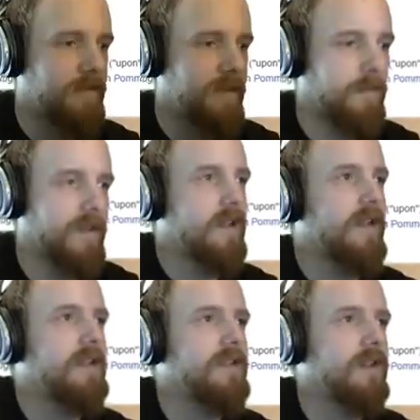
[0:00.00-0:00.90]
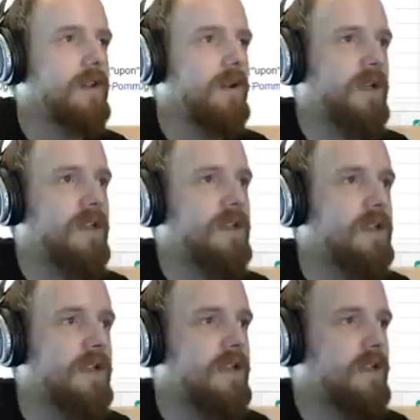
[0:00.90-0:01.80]
something, it needs to go in
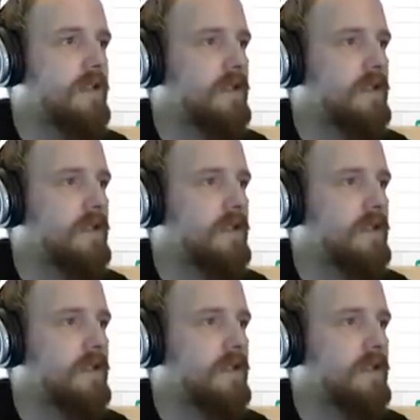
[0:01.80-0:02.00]
the